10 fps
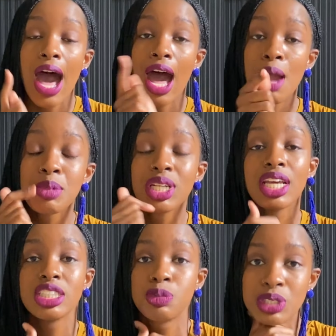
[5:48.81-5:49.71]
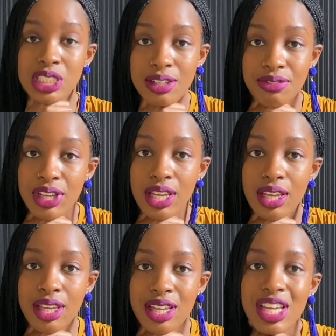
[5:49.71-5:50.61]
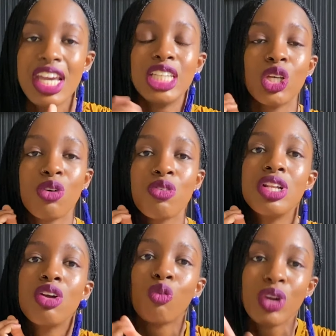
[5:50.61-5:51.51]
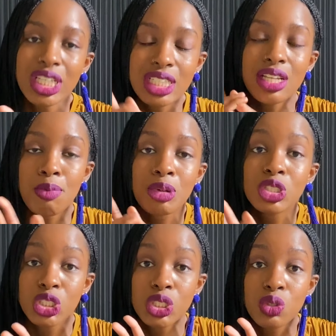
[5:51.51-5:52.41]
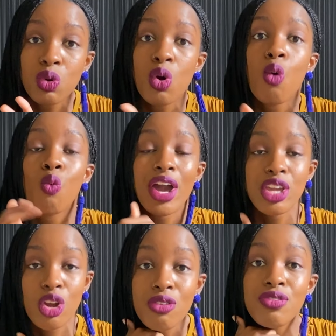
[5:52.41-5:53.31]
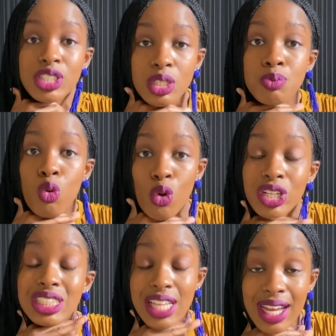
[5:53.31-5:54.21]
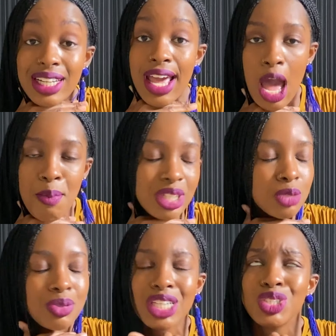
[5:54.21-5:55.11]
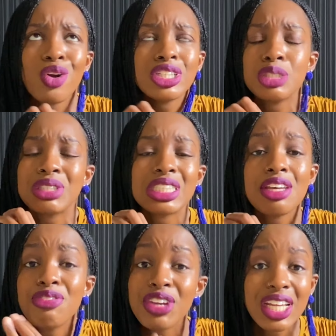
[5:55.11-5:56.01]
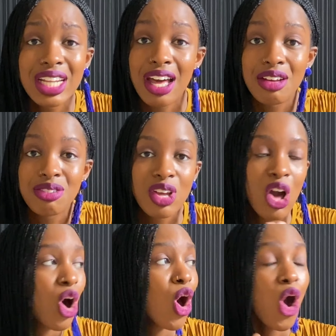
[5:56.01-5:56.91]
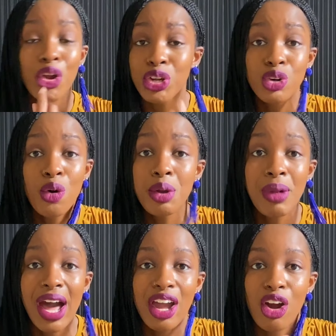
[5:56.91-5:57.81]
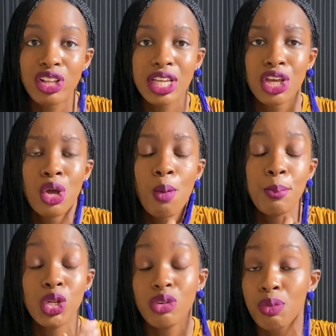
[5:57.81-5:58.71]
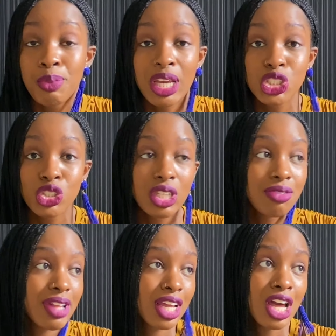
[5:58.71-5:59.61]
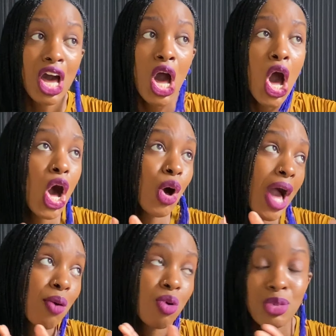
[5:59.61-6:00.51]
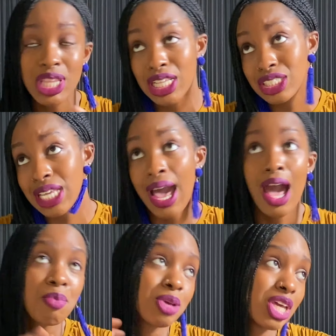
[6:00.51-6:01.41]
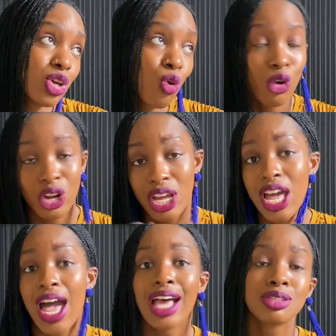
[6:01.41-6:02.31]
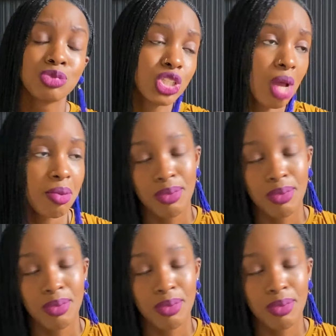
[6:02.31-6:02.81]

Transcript: I'm going to get specific. And so reason number two why your vision board is not going to happen is because you aren't specific enough. All you're going by are like beautiful pictures of like a woman that looks happy or has some shopping